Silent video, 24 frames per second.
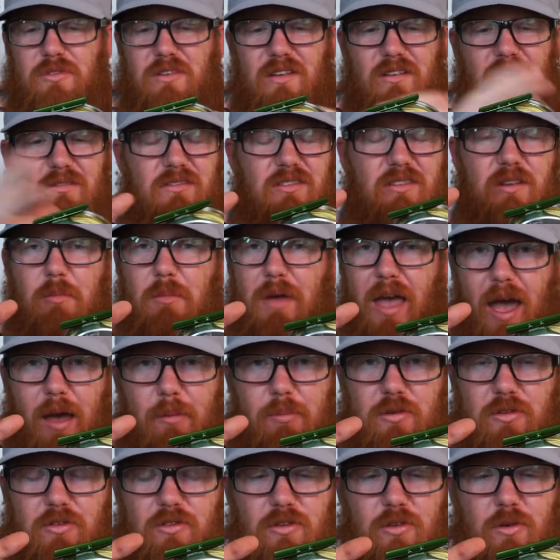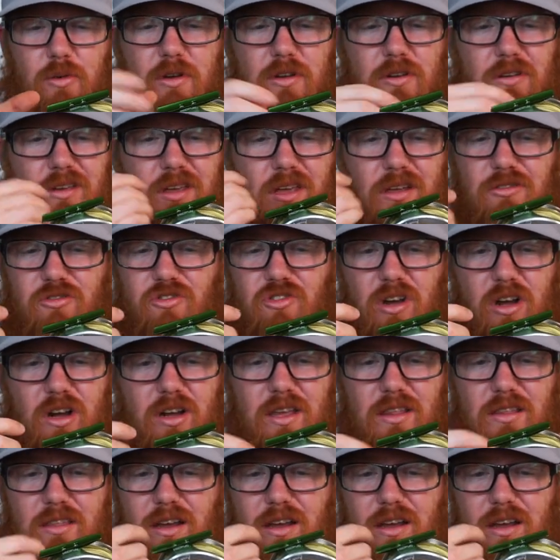and something happens to it, you get junk in